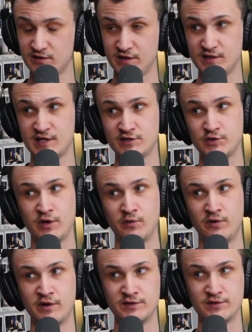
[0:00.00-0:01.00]
Like that's who I
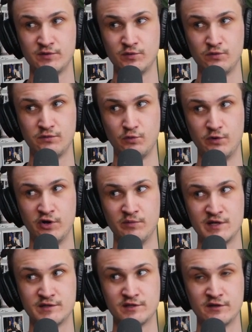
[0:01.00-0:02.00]
wanted to wear
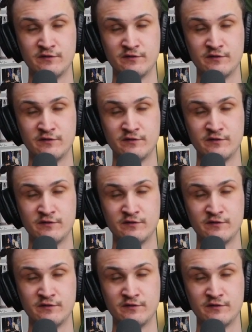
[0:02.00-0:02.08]
my stuff.